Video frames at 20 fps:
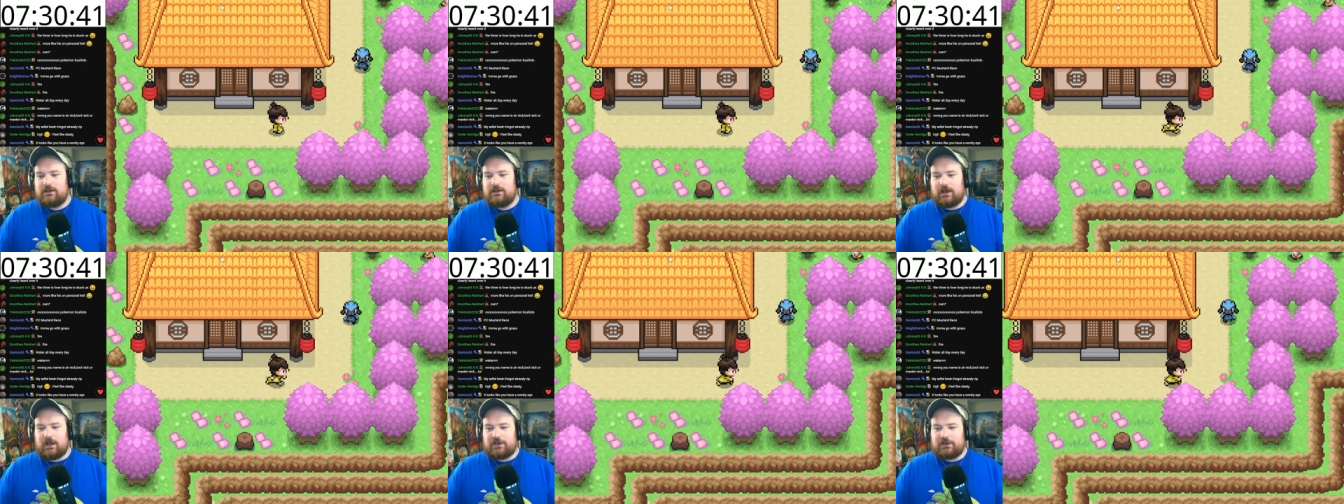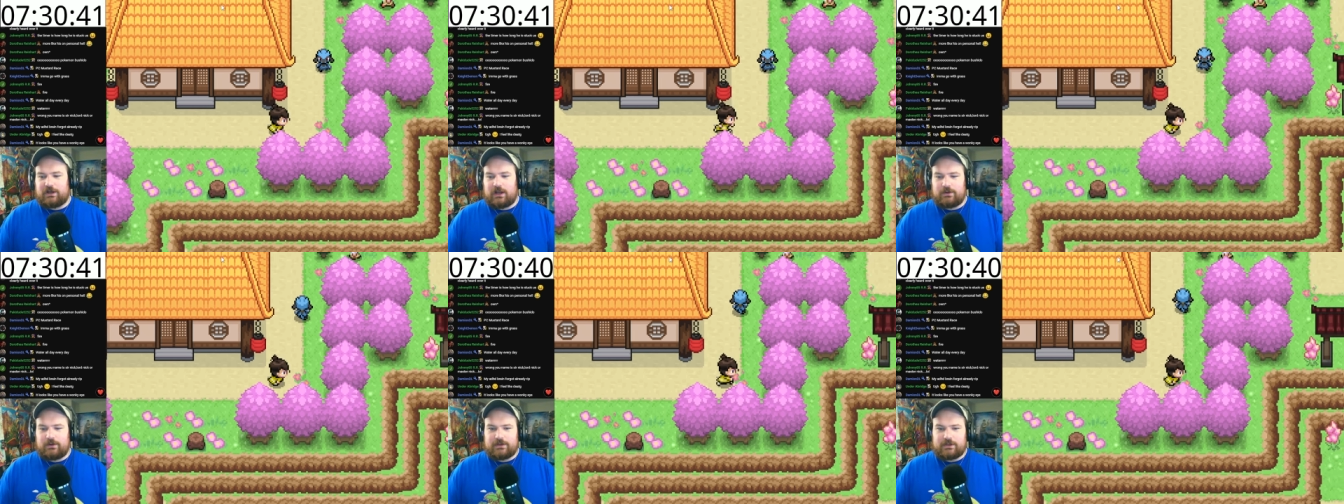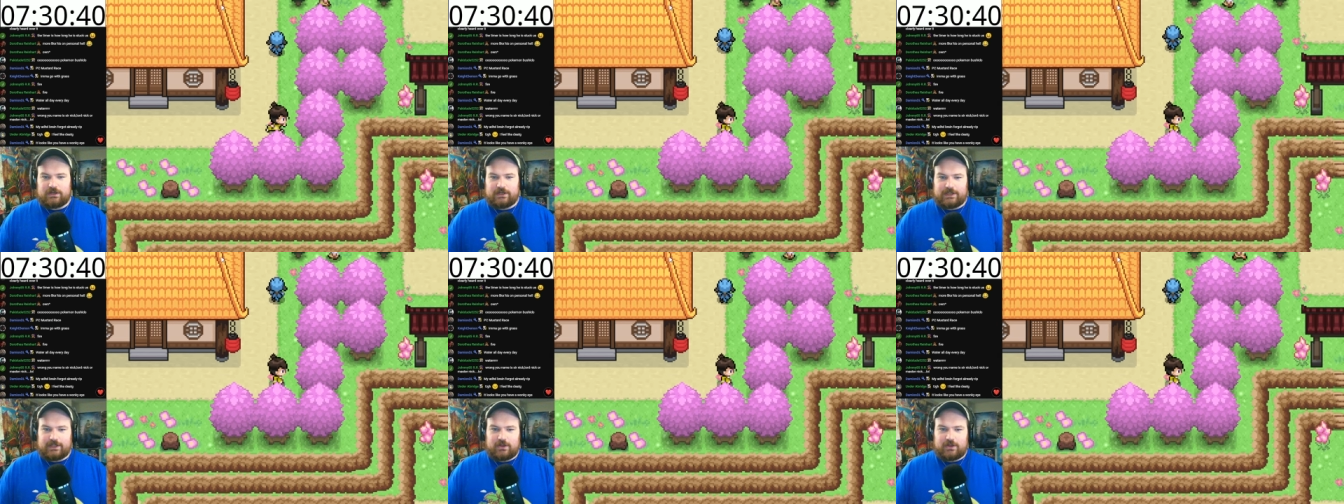Under, how are you
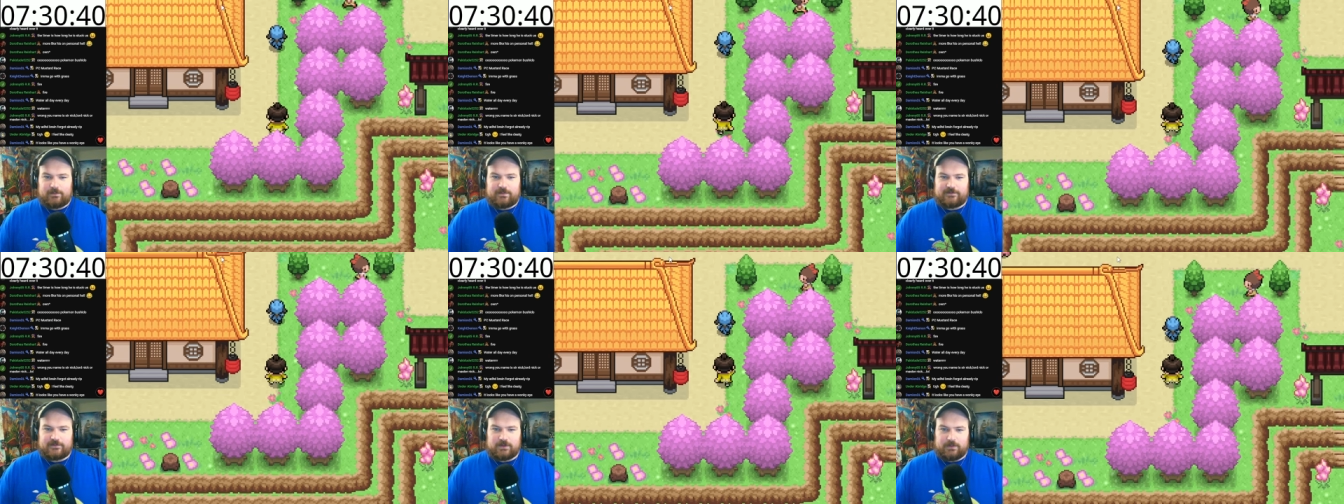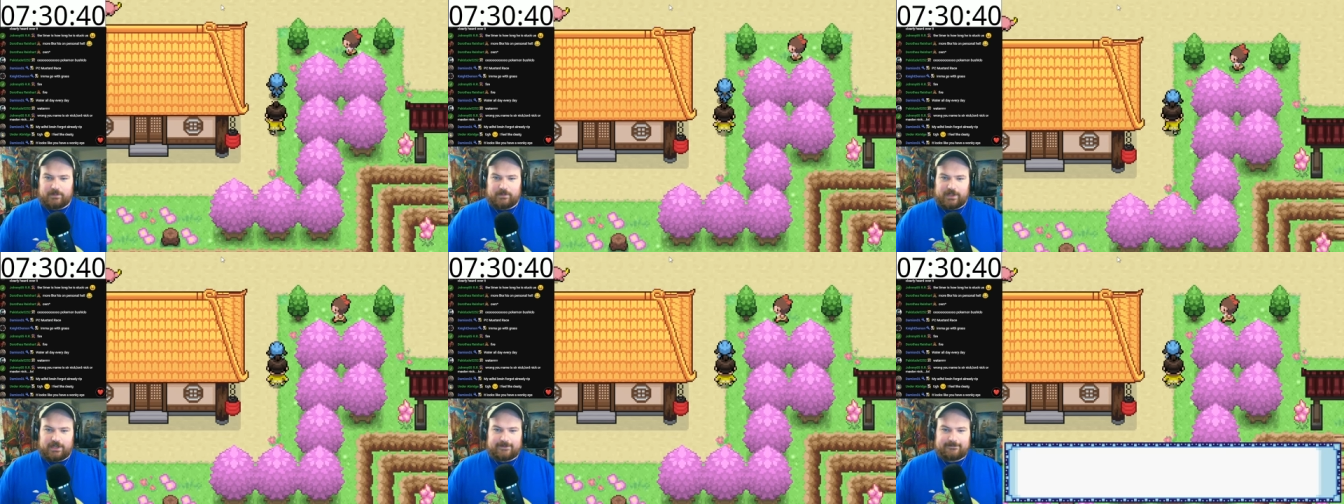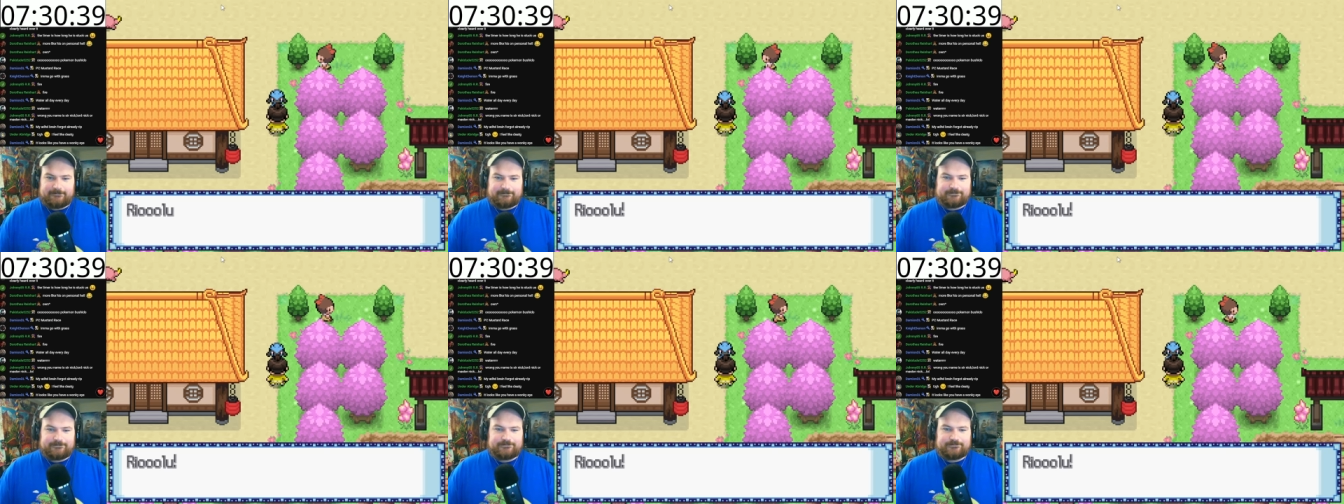today? I hope you're feeling better.
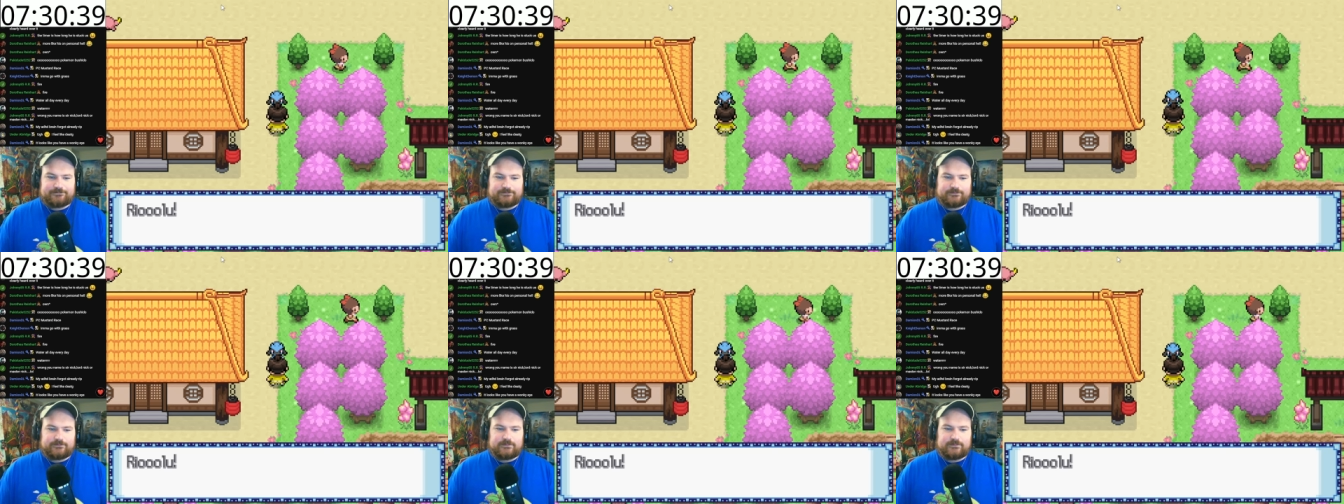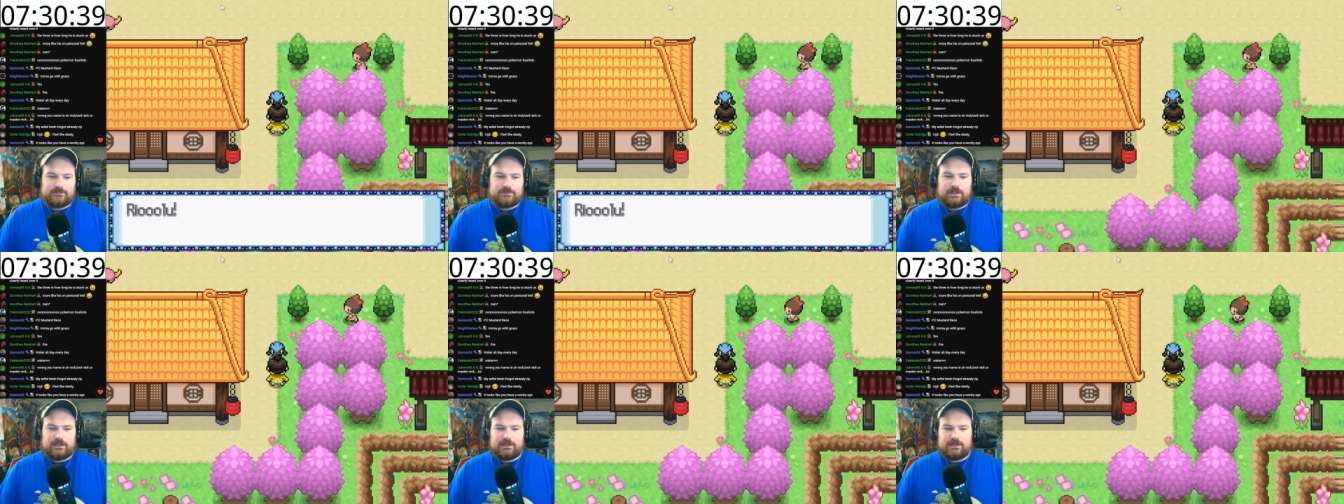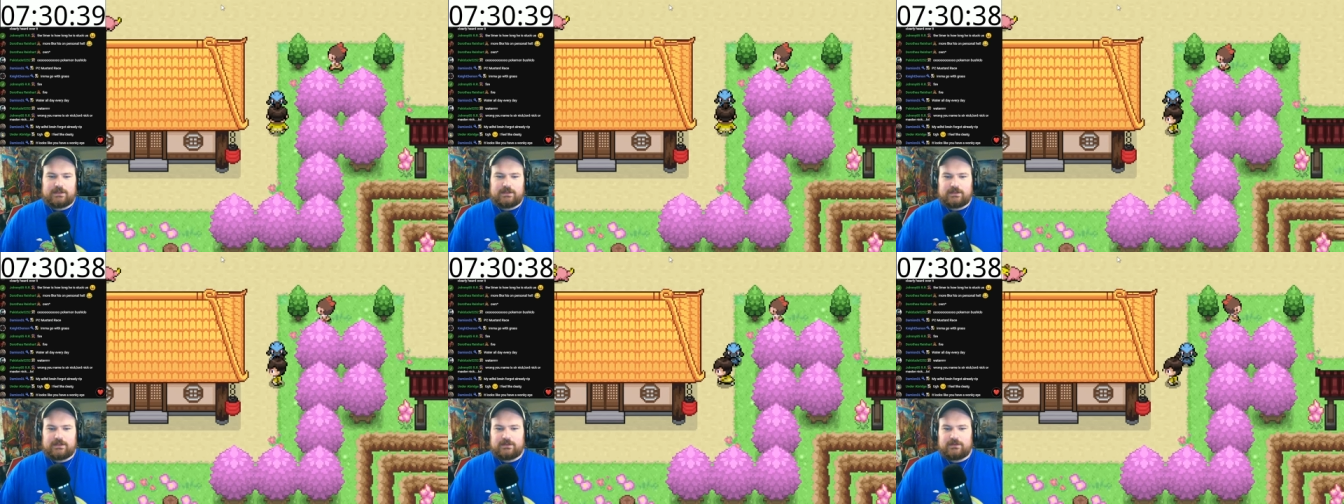
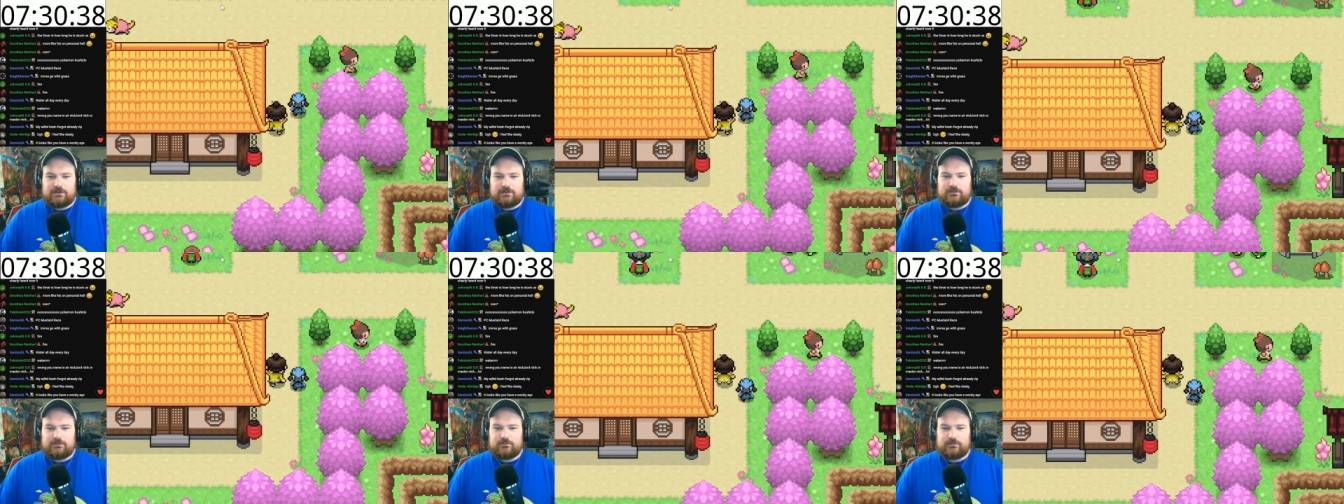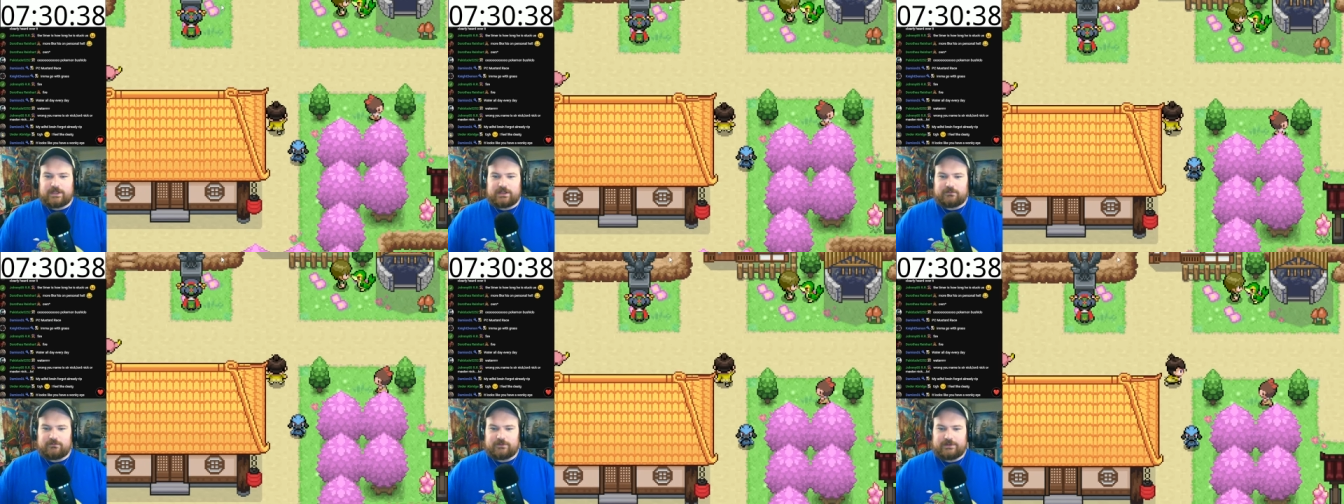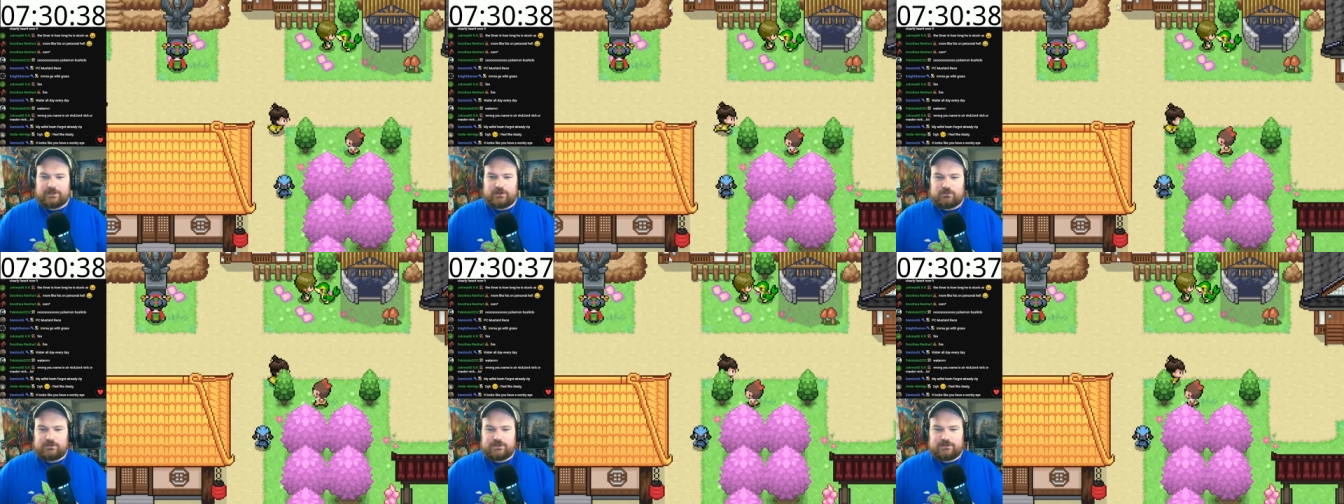We got a
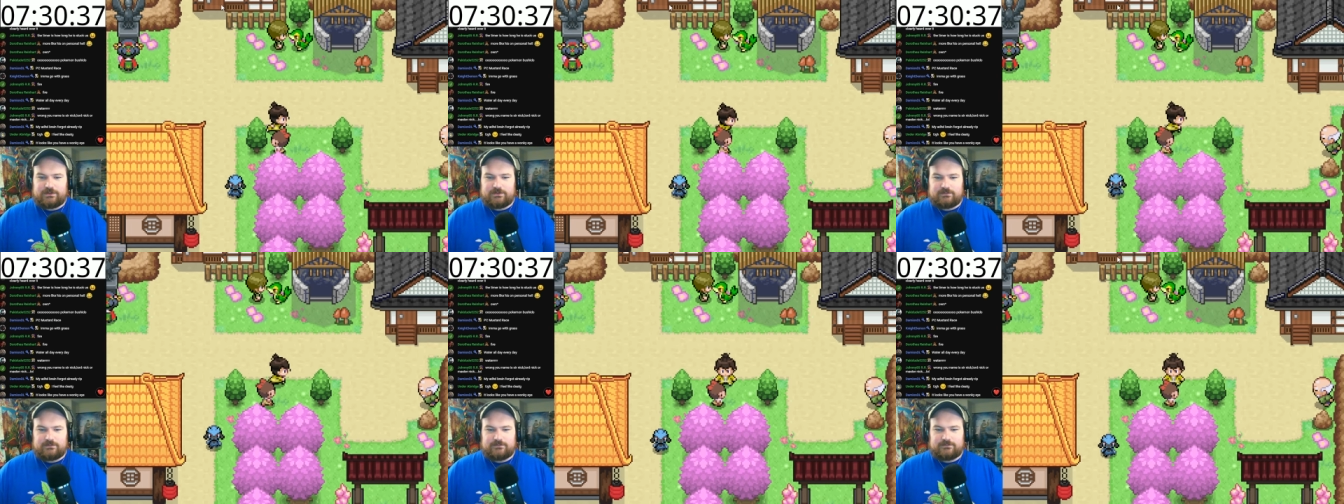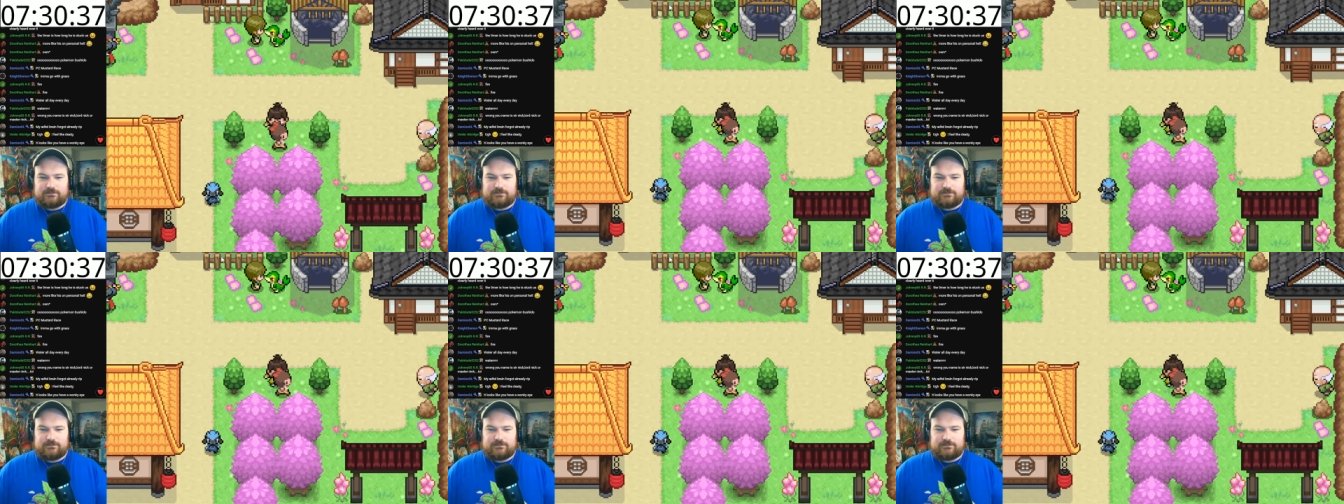Riolu. Look